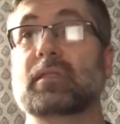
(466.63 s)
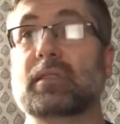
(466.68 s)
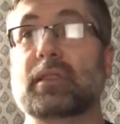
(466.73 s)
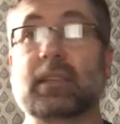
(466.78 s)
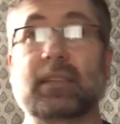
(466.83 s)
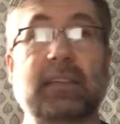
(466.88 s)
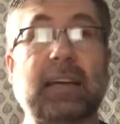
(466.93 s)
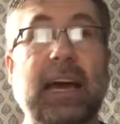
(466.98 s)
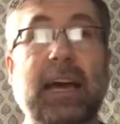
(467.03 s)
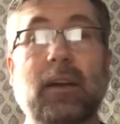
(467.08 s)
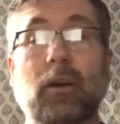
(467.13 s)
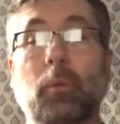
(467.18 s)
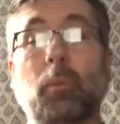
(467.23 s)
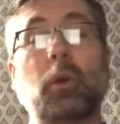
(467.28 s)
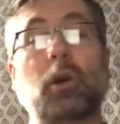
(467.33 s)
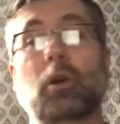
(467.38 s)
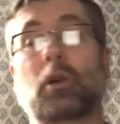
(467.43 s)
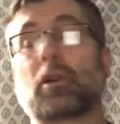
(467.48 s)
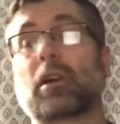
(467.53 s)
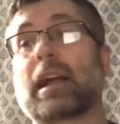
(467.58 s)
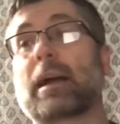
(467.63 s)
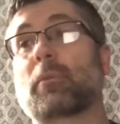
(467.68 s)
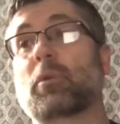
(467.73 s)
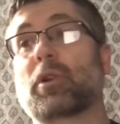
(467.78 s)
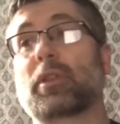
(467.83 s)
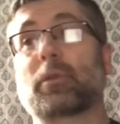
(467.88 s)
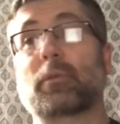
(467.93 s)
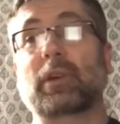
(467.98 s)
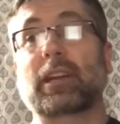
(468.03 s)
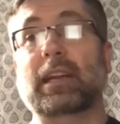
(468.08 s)
the title program
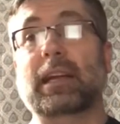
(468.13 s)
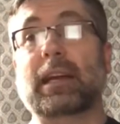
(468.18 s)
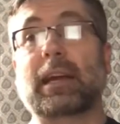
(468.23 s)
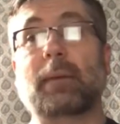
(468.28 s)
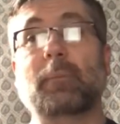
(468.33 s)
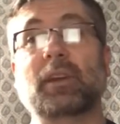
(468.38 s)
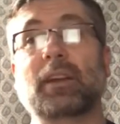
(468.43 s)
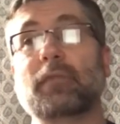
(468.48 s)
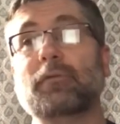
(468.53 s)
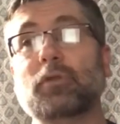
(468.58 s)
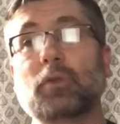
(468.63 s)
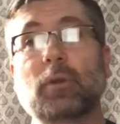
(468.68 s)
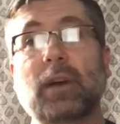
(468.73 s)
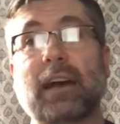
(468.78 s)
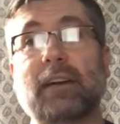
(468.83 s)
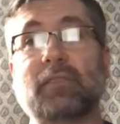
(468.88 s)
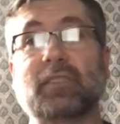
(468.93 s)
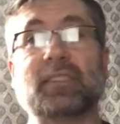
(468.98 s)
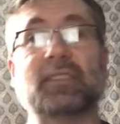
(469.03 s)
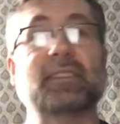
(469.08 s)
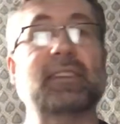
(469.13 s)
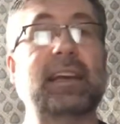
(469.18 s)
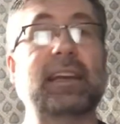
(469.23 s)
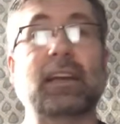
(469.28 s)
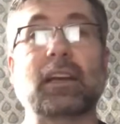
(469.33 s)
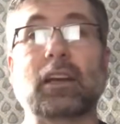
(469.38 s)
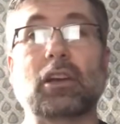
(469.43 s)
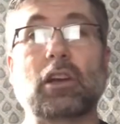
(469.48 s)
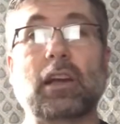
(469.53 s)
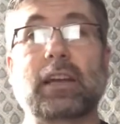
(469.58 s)
with reading. I mean, if you have a
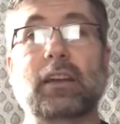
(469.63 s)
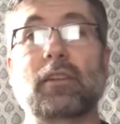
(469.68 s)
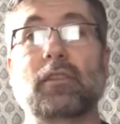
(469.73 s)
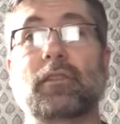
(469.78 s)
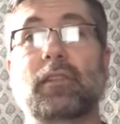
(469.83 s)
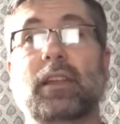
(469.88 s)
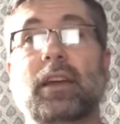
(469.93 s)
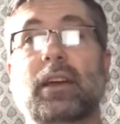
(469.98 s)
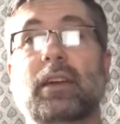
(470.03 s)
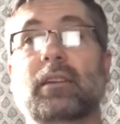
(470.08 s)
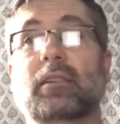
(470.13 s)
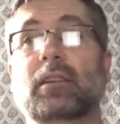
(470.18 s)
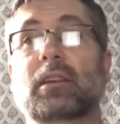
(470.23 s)
second grader that